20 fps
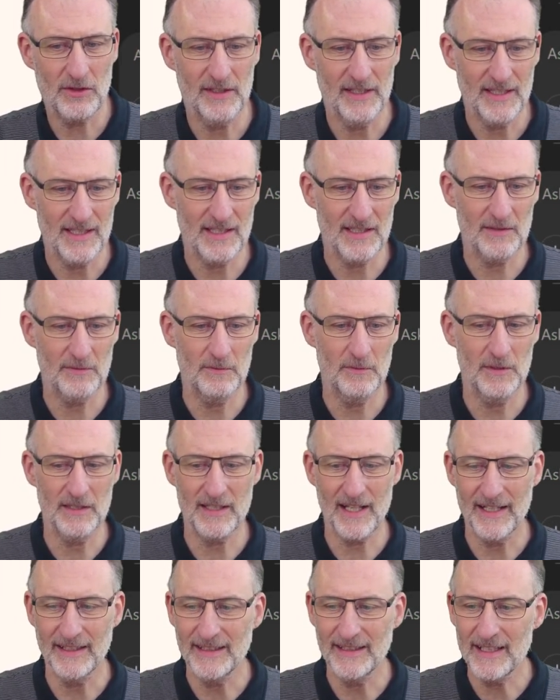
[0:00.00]
this was
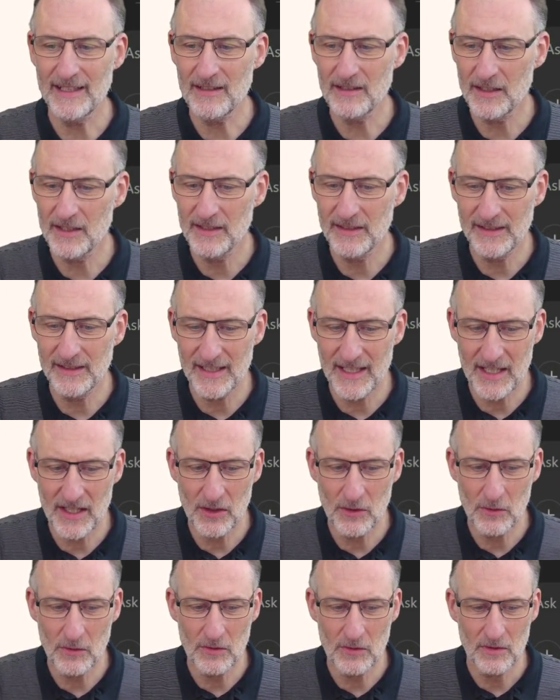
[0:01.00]
I didn't
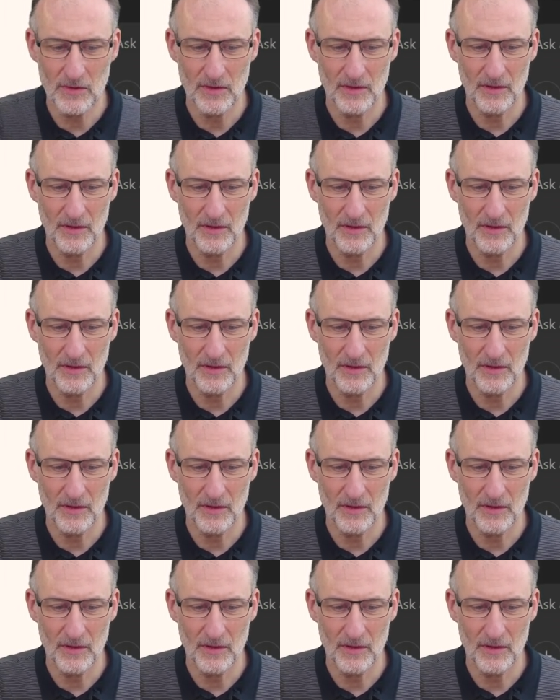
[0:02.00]
continue